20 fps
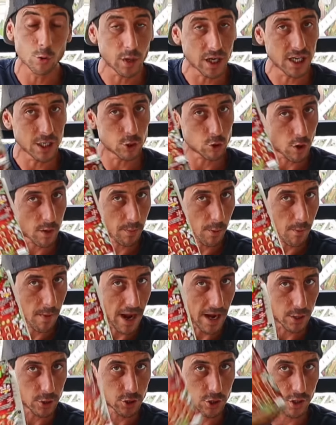three triple
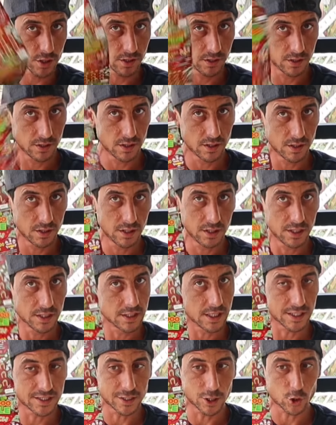match.
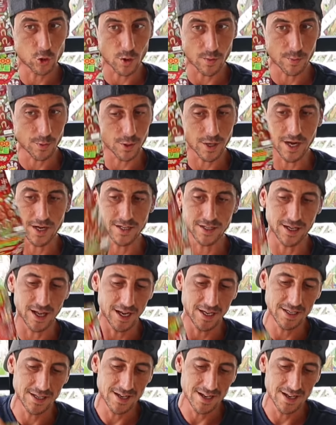It's a triple kind of day.